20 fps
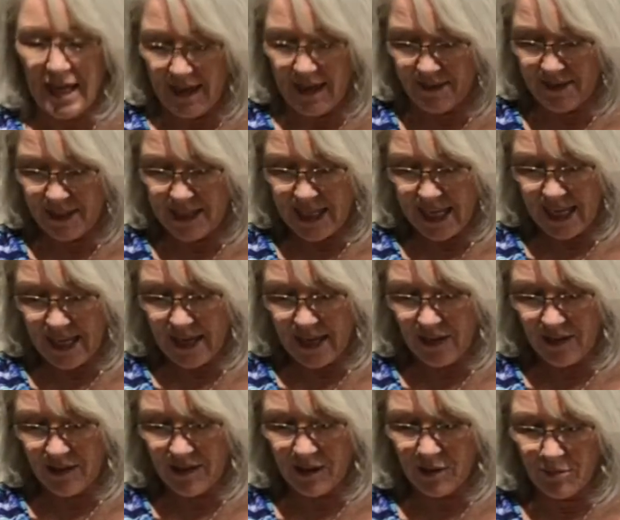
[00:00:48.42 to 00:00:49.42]
This
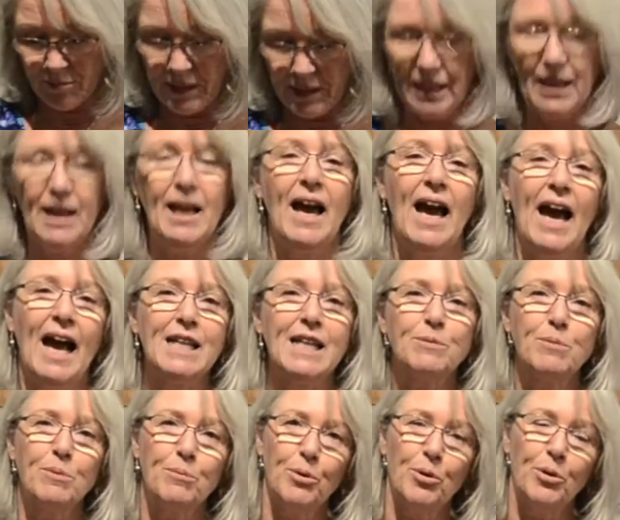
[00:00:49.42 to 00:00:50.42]
candle in the middle has
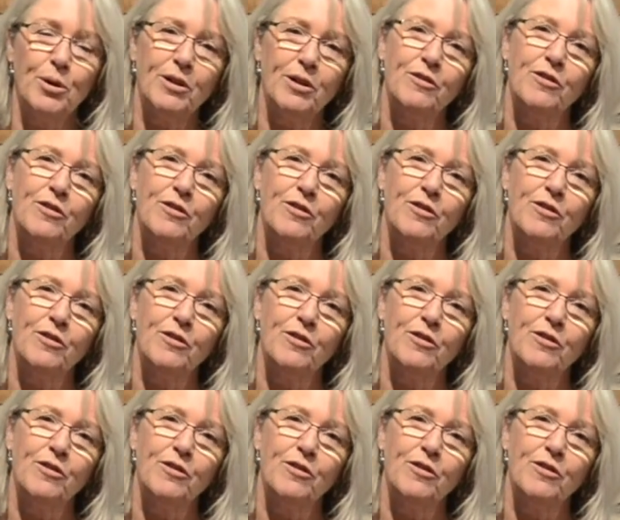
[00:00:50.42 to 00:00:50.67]
been burning